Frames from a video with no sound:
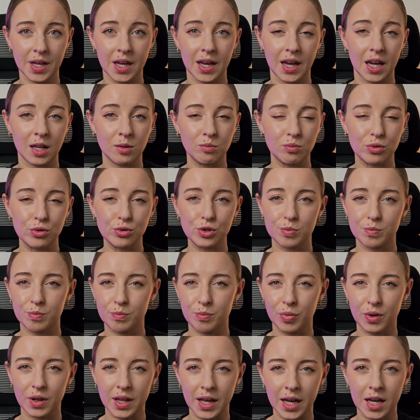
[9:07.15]
and push
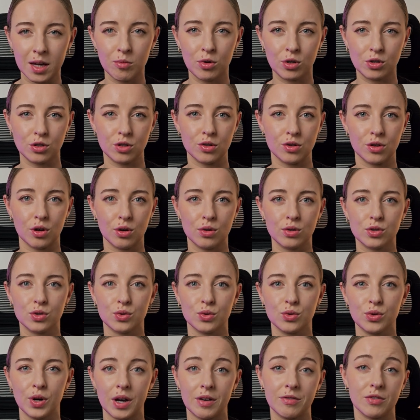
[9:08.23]
blame onto those
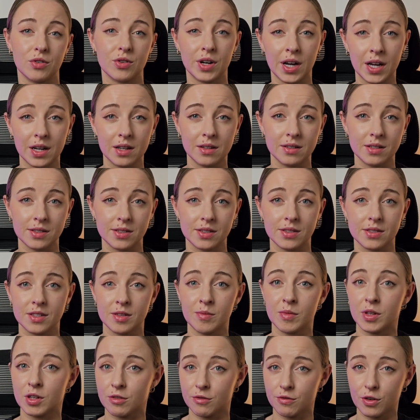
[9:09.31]
who have created the system
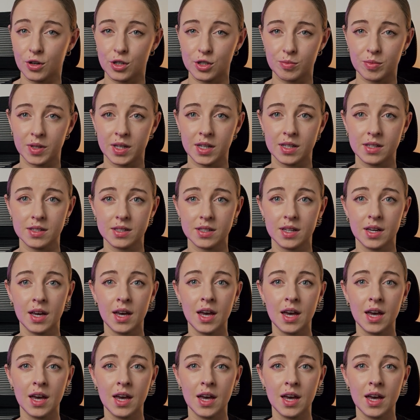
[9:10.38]
in the first place.